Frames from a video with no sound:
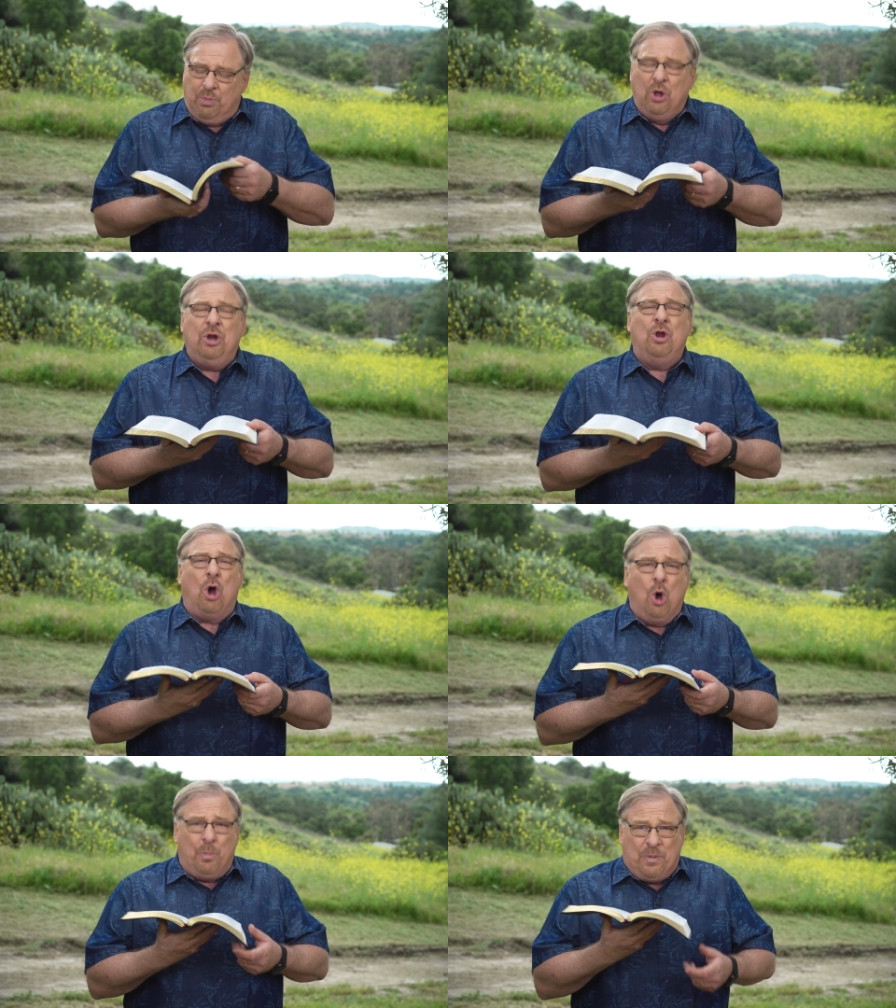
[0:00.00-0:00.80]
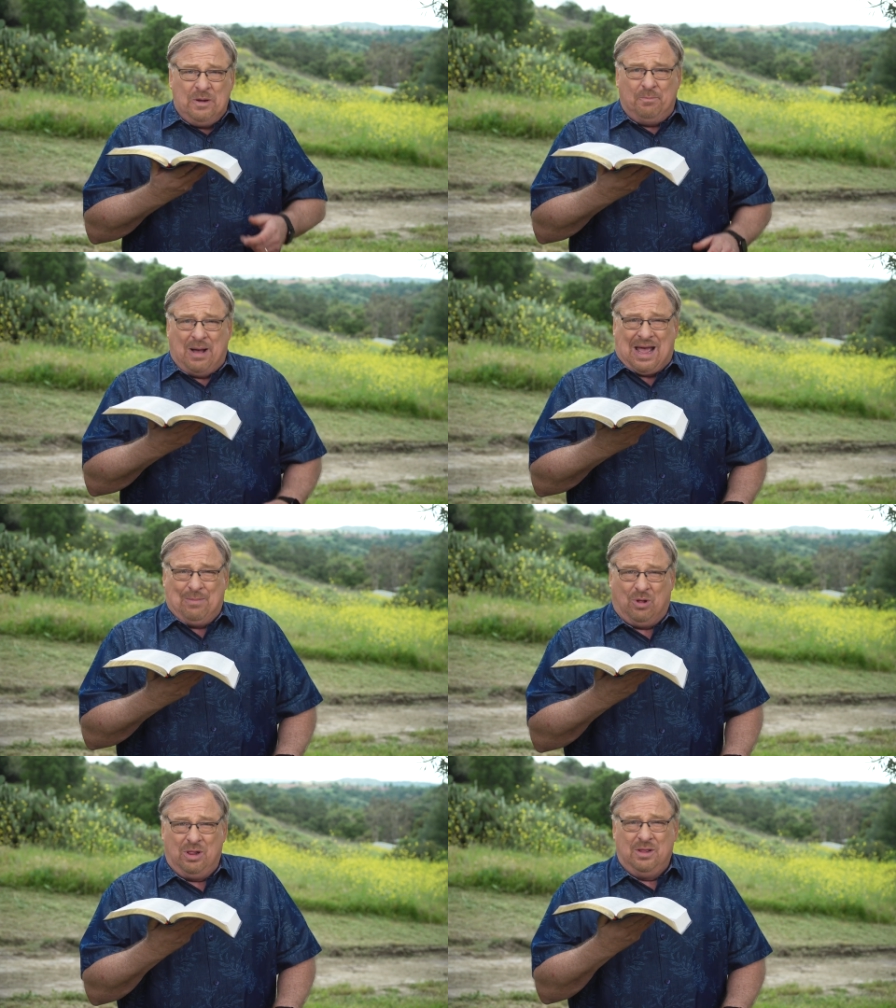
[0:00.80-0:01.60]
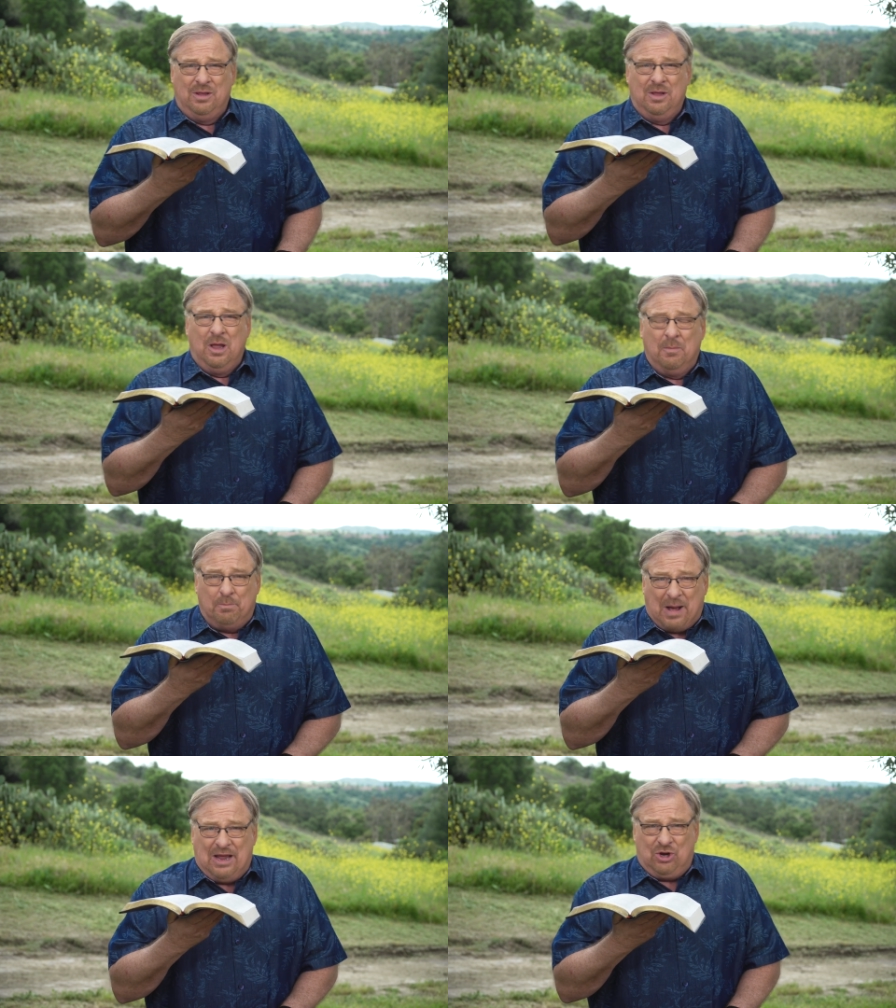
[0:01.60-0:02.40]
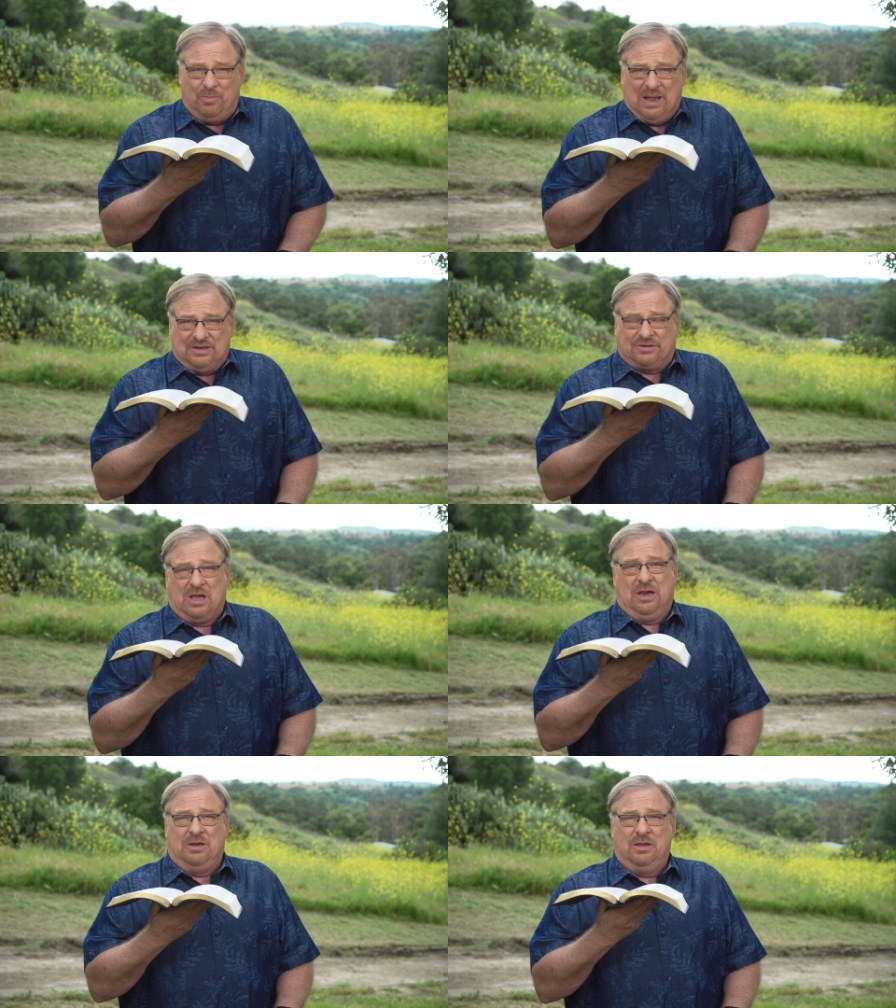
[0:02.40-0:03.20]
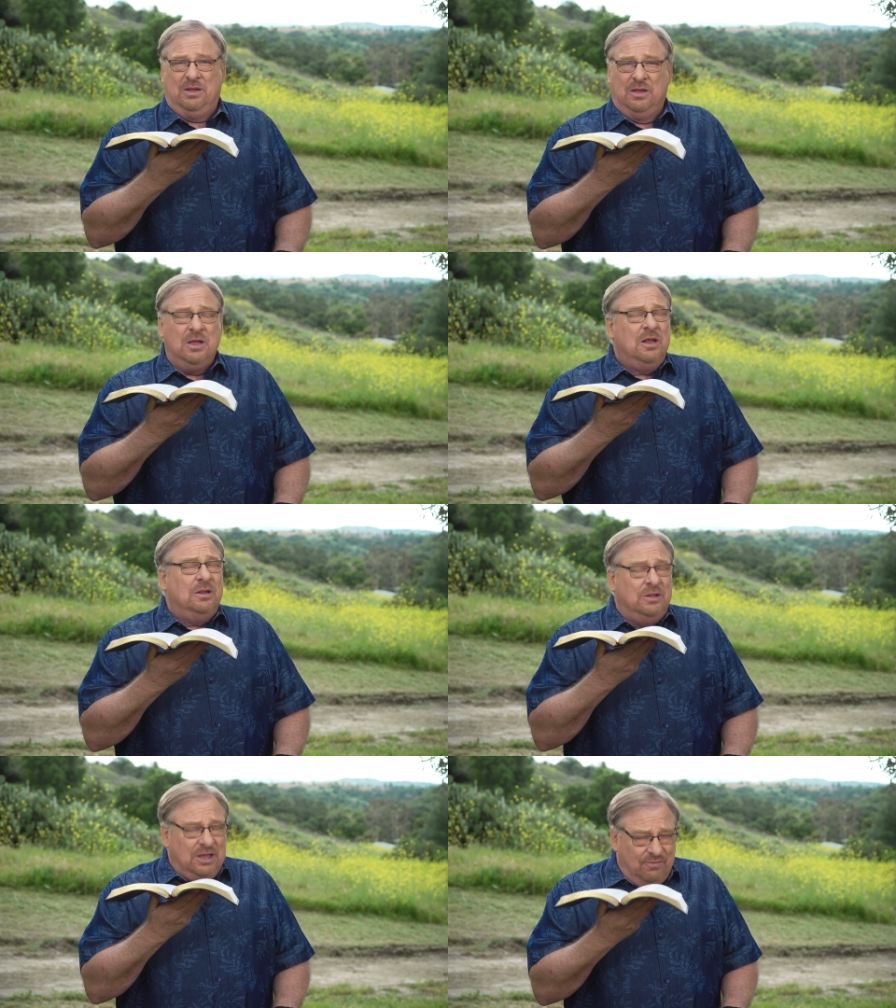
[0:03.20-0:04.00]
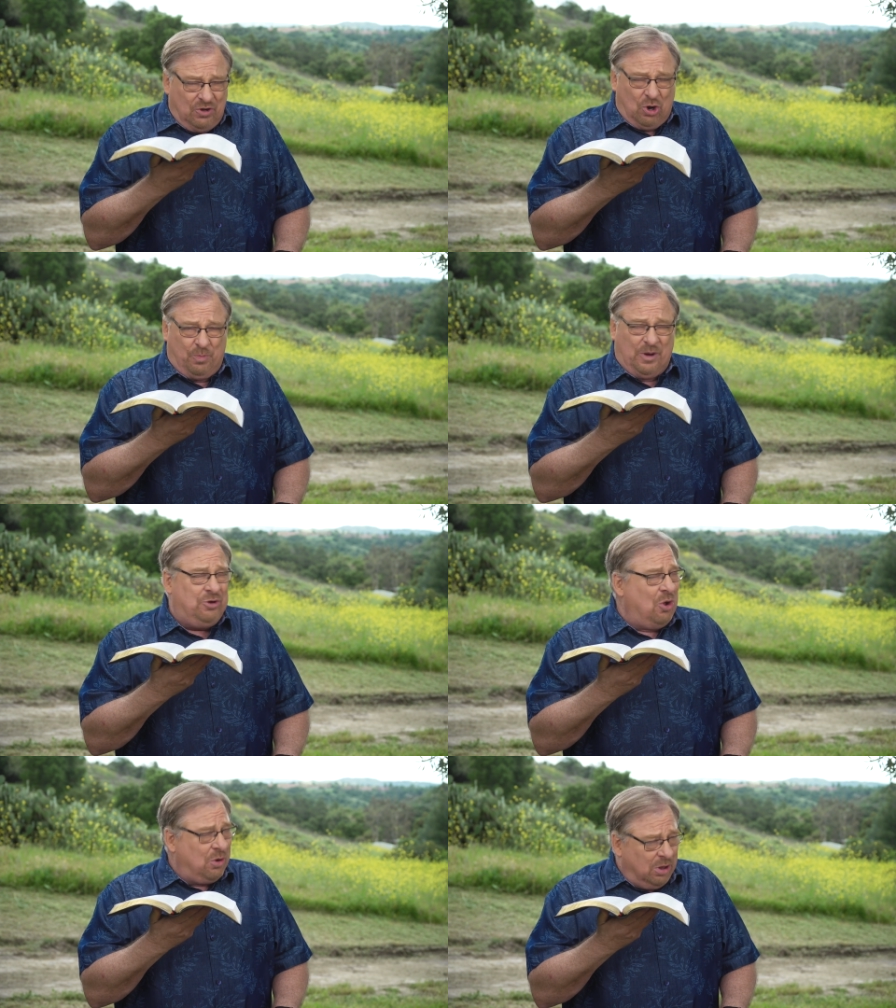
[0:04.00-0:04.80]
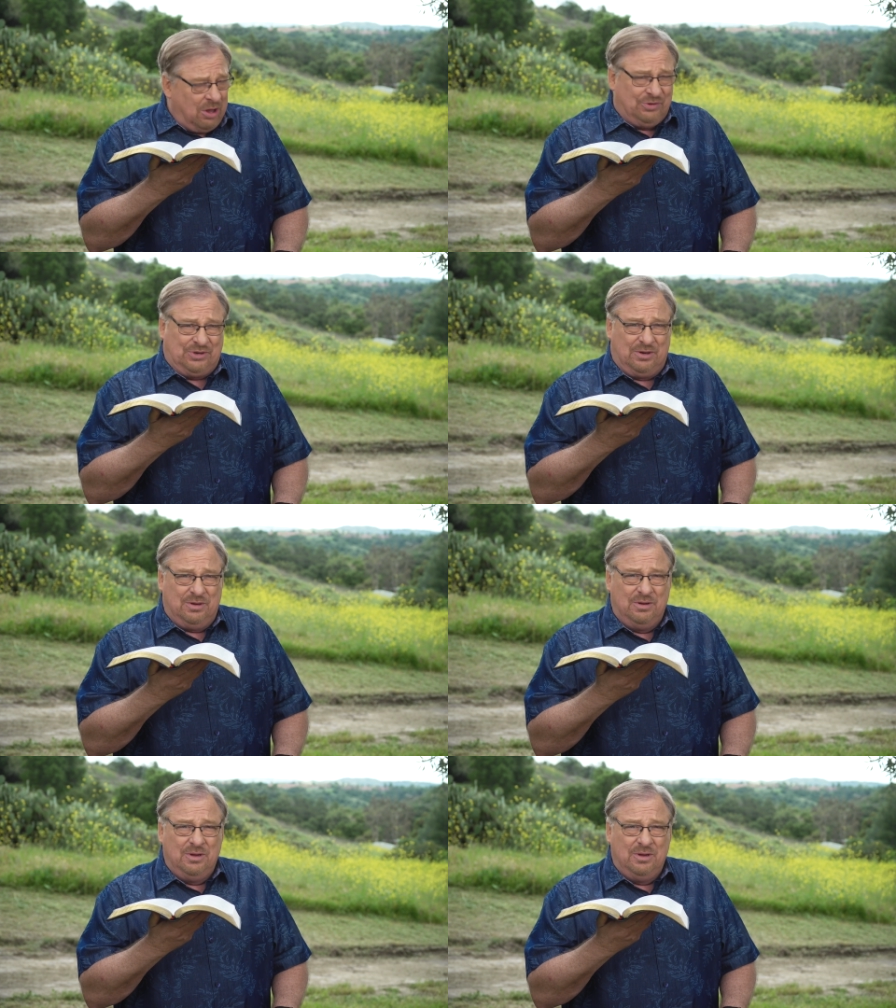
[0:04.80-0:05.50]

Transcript: Put an open Bible by your bedside. Leave it open. Don't close it,